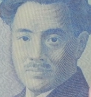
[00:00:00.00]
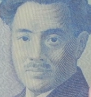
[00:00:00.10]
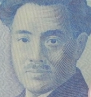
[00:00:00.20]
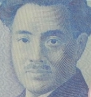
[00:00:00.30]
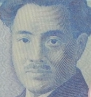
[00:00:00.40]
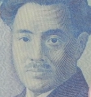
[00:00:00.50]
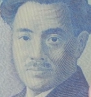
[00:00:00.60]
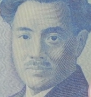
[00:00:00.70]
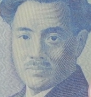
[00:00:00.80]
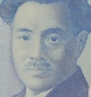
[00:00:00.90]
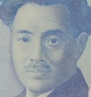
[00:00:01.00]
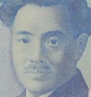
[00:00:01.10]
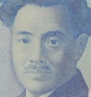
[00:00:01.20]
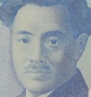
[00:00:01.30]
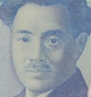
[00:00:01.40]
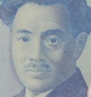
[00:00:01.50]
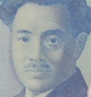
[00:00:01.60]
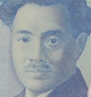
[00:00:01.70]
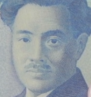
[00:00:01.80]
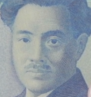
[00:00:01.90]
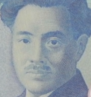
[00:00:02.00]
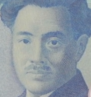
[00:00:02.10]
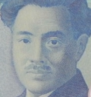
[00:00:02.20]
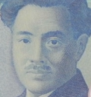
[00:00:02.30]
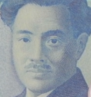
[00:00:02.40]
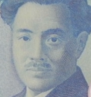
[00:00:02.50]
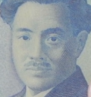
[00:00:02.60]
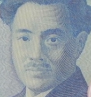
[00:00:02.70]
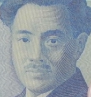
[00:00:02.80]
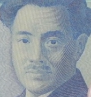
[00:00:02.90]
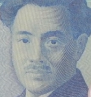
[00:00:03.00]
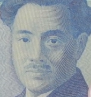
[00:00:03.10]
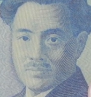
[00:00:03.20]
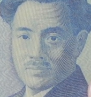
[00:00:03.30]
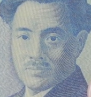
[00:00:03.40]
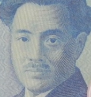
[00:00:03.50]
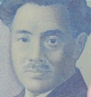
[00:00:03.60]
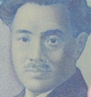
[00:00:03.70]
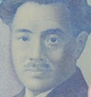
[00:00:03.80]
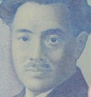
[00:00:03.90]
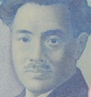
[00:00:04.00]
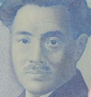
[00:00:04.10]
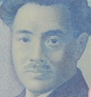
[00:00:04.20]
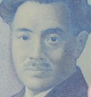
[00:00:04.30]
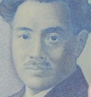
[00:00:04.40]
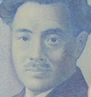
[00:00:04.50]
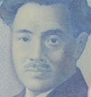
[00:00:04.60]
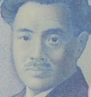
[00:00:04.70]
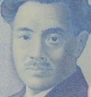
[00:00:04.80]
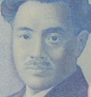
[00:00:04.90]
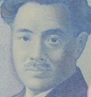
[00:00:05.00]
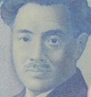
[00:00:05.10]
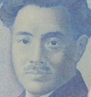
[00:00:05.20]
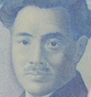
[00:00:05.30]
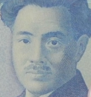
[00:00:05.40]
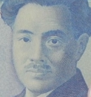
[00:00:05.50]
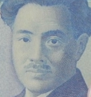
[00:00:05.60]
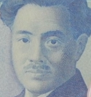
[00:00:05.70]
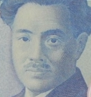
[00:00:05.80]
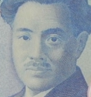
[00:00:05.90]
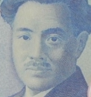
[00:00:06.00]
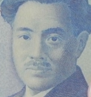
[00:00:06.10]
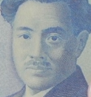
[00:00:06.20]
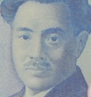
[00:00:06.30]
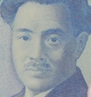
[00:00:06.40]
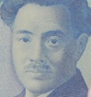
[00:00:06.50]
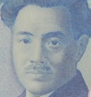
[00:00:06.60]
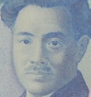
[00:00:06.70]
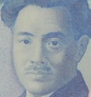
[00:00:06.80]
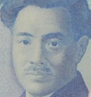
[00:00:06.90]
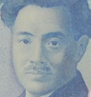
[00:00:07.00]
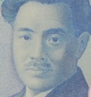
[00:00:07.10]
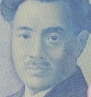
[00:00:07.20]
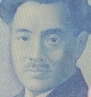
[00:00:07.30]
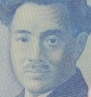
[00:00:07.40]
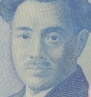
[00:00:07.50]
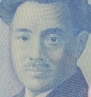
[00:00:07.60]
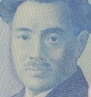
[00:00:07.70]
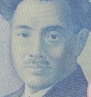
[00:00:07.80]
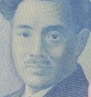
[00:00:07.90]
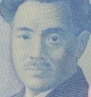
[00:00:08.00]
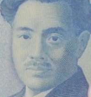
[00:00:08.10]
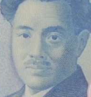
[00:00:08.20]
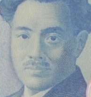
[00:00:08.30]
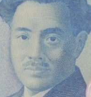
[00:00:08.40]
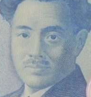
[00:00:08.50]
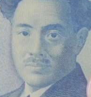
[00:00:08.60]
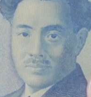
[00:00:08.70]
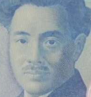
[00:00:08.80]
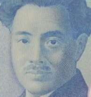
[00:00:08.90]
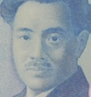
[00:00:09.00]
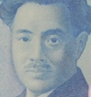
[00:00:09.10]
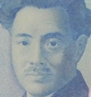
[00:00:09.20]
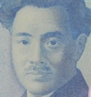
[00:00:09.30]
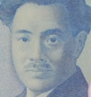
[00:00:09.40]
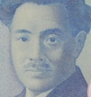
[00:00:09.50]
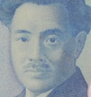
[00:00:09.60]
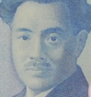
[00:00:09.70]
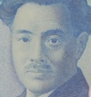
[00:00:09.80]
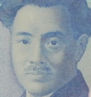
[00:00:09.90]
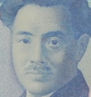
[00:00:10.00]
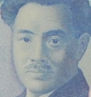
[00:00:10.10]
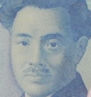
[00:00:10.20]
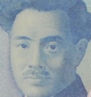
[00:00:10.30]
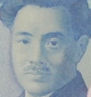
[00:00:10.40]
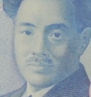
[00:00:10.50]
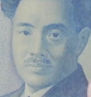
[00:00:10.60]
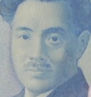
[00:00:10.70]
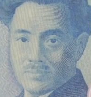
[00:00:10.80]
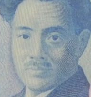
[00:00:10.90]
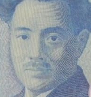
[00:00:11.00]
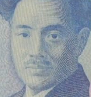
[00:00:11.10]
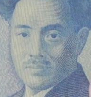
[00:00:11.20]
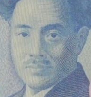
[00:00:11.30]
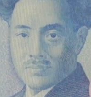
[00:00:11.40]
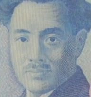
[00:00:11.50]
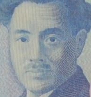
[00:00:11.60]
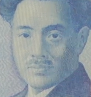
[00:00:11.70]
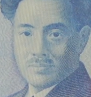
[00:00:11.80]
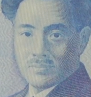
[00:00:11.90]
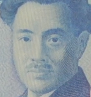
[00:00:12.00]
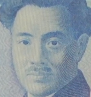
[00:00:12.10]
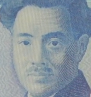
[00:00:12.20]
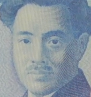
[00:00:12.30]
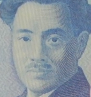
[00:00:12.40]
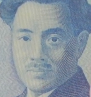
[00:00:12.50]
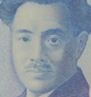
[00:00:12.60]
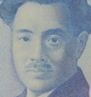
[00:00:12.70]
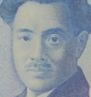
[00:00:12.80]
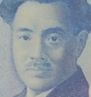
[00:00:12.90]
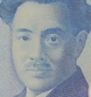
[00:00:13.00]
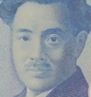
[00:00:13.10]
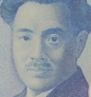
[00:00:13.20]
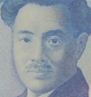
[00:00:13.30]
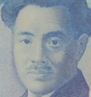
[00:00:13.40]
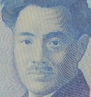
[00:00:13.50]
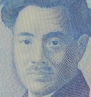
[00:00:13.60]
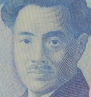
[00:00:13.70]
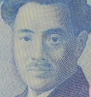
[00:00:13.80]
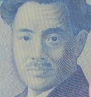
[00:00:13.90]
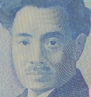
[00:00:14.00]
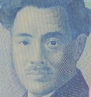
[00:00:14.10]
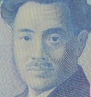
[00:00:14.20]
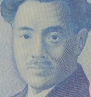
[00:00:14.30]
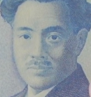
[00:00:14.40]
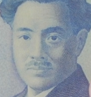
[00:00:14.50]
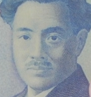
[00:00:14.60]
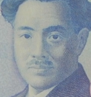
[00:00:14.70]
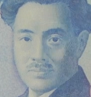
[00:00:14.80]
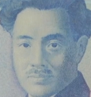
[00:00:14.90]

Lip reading: He may be the Senyen man, but Noguchi had a traveler's heart. His body now lies at the Woodlawn Cemetery in New York City near the Bronx, buried there with honors after being taken care of by the Rockefeller Foundation.